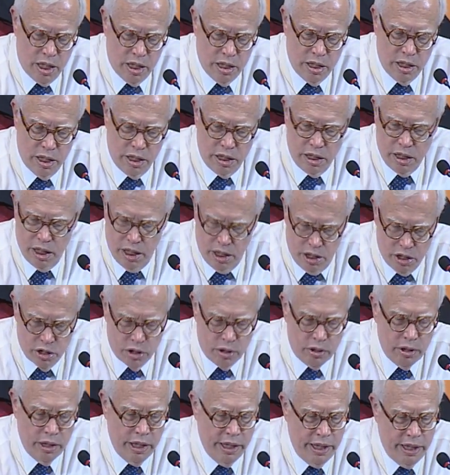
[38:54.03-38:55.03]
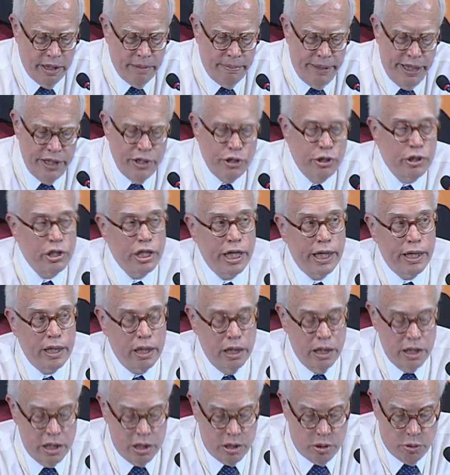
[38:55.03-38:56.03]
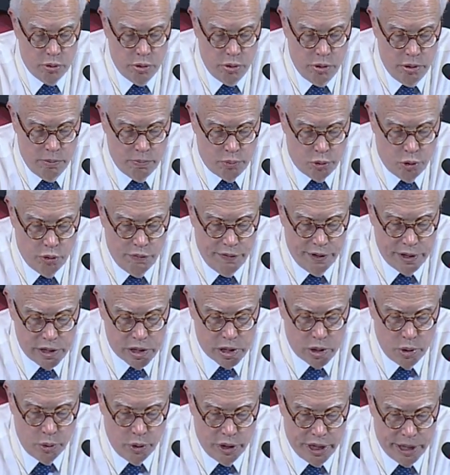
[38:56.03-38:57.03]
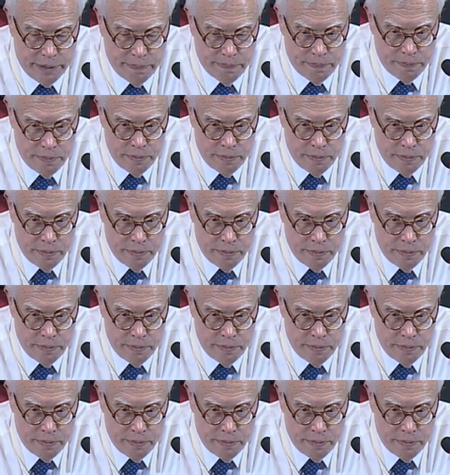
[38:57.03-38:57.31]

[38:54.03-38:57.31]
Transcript: and it certainly the major channel is through improving schooling.